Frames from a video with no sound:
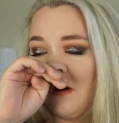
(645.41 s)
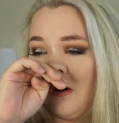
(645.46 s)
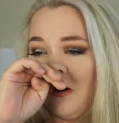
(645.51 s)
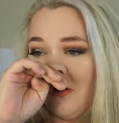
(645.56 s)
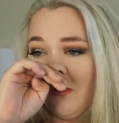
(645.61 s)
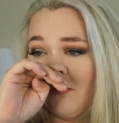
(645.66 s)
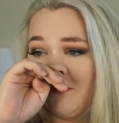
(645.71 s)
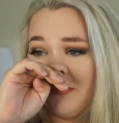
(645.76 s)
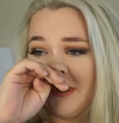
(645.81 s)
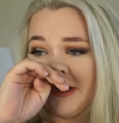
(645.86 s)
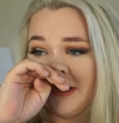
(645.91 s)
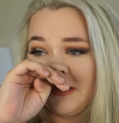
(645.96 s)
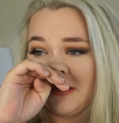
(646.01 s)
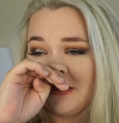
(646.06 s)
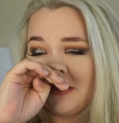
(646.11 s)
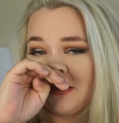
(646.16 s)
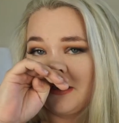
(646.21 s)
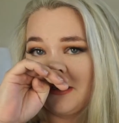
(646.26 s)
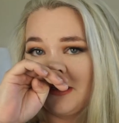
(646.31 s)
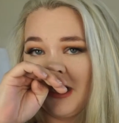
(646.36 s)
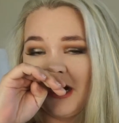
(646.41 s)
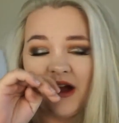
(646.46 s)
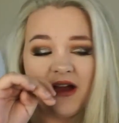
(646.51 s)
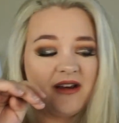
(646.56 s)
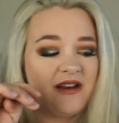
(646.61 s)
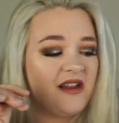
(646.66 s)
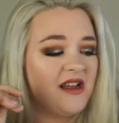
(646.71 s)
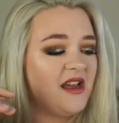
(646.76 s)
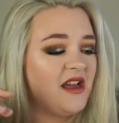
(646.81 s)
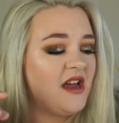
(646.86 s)
Oh my
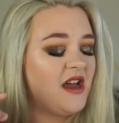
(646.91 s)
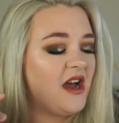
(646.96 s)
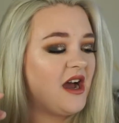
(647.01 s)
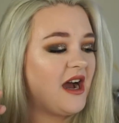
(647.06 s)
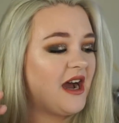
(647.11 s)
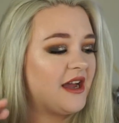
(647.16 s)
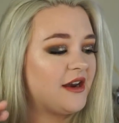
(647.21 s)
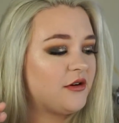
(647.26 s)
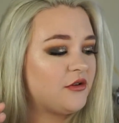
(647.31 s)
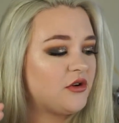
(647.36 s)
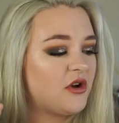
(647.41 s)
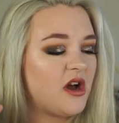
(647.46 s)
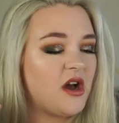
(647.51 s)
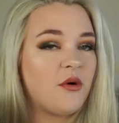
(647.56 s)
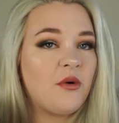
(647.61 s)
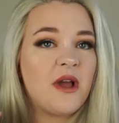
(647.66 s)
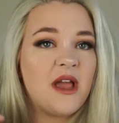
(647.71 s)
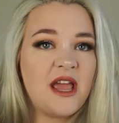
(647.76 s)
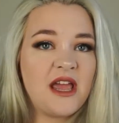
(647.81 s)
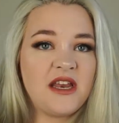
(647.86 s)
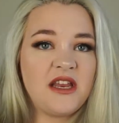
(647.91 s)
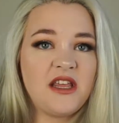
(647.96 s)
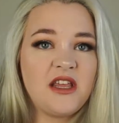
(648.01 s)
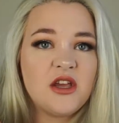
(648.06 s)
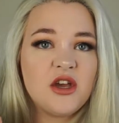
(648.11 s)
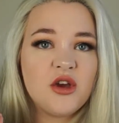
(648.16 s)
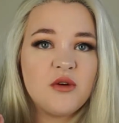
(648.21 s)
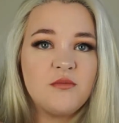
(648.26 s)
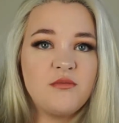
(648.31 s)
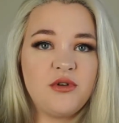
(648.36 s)
God. I don't know how
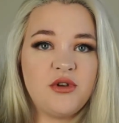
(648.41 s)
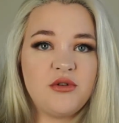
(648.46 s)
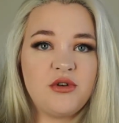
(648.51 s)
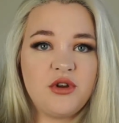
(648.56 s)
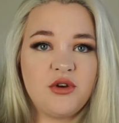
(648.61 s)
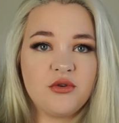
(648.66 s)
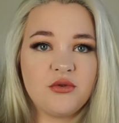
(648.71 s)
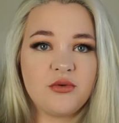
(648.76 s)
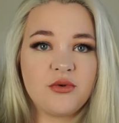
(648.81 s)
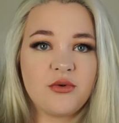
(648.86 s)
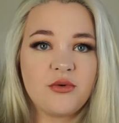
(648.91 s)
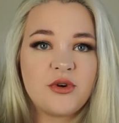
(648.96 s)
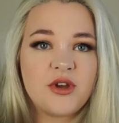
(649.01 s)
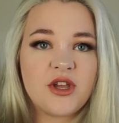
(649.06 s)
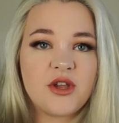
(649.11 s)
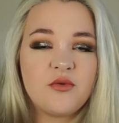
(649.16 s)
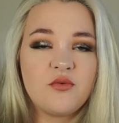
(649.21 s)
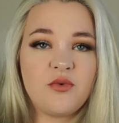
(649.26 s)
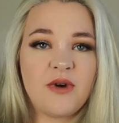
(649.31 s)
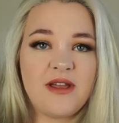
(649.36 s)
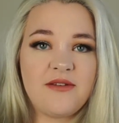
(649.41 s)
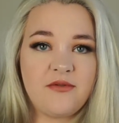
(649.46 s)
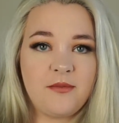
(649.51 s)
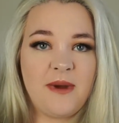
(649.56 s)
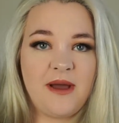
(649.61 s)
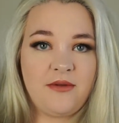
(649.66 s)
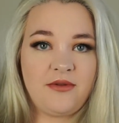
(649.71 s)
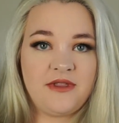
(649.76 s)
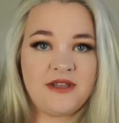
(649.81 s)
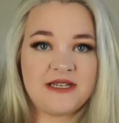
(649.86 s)
any beauty guru can rave
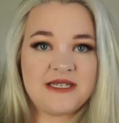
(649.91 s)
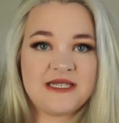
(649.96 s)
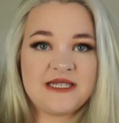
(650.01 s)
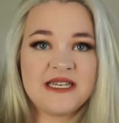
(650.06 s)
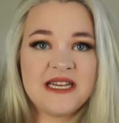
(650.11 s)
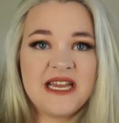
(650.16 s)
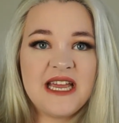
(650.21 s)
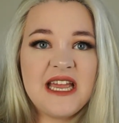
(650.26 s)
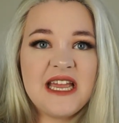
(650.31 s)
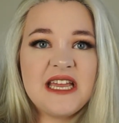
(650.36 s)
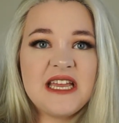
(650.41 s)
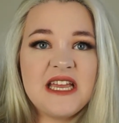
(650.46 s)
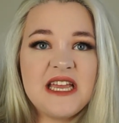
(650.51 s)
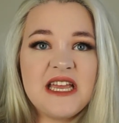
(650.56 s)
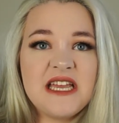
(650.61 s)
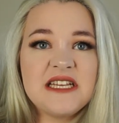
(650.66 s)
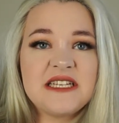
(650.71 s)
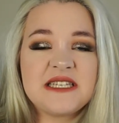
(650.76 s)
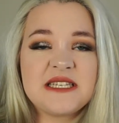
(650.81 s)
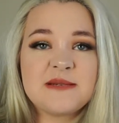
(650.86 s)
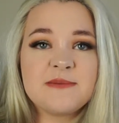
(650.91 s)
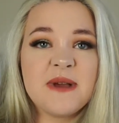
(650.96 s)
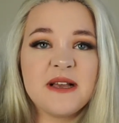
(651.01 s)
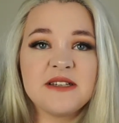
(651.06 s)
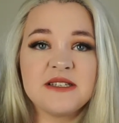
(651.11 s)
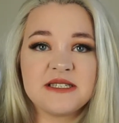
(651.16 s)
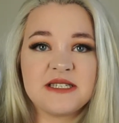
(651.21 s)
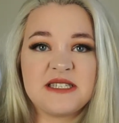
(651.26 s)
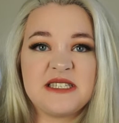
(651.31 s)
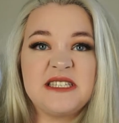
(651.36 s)
about this. It
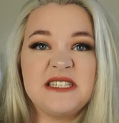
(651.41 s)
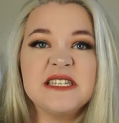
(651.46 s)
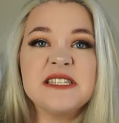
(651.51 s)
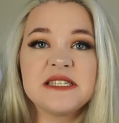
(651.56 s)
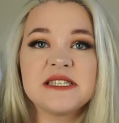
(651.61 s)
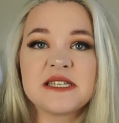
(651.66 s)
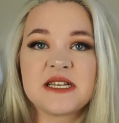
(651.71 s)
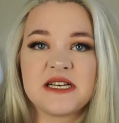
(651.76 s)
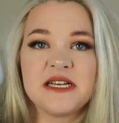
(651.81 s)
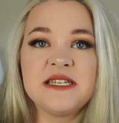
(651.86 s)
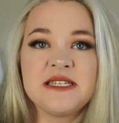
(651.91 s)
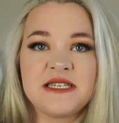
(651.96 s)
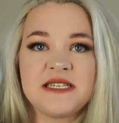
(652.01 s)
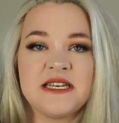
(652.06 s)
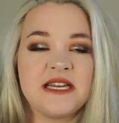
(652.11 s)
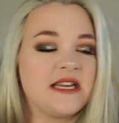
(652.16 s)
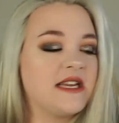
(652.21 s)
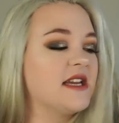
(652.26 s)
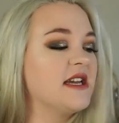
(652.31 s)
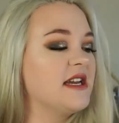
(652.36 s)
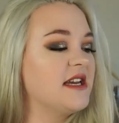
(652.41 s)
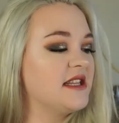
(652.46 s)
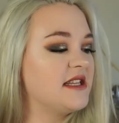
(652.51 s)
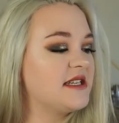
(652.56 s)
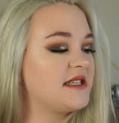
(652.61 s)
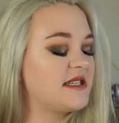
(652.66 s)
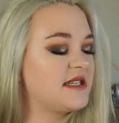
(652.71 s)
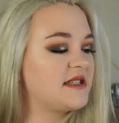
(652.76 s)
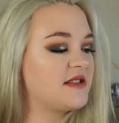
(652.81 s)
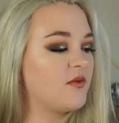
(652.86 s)
smells disgusting.
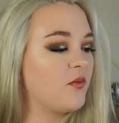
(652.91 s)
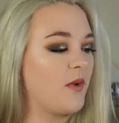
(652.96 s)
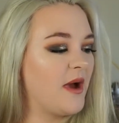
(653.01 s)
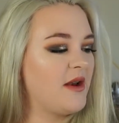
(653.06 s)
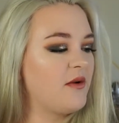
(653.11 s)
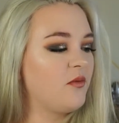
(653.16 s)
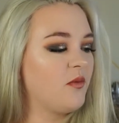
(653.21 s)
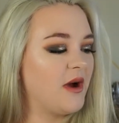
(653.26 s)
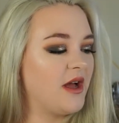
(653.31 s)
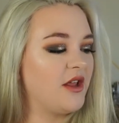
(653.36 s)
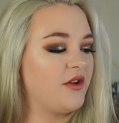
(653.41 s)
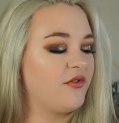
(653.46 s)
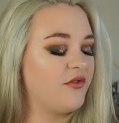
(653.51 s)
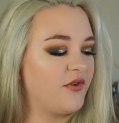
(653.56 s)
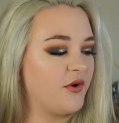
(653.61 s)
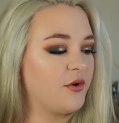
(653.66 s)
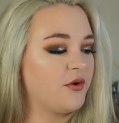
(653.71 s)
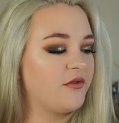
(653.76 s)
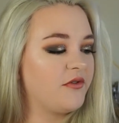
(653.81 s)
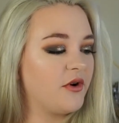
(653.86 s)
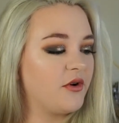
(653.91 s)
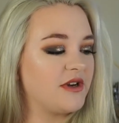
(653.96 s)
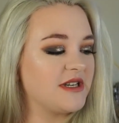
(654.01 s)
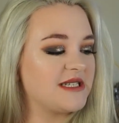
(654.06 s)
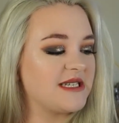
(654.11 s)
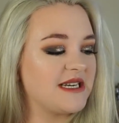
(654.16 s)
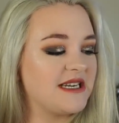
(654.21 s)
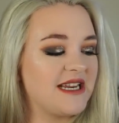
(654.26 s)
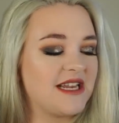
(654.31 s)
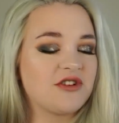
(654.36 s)
This is the Wet n Wild Photo
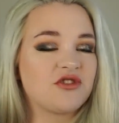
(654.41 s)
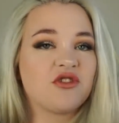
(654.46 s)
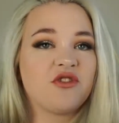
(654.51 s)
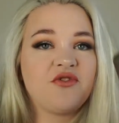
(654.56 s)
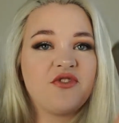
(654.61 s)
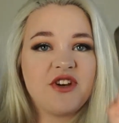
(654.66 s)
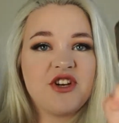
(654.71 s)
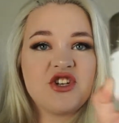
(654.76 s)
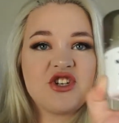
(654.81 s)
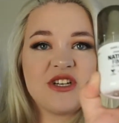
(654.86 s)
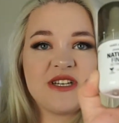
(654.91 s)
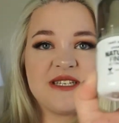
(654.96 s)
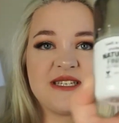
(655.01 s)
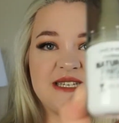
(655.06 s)
Focus Natural Finish